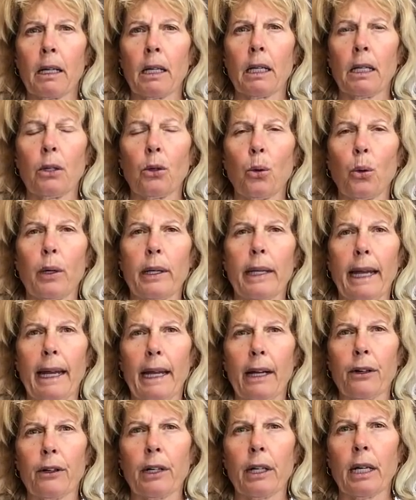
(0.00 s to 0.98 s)
into an
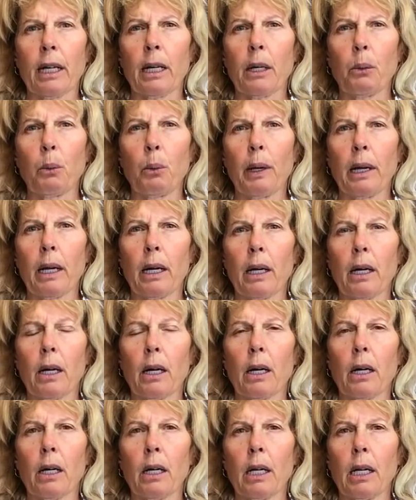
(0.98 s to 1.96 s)
area
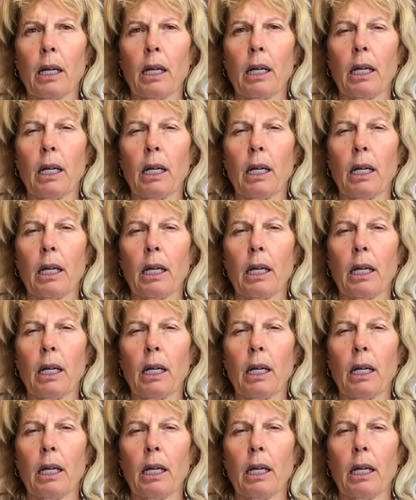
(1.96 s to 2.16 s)
where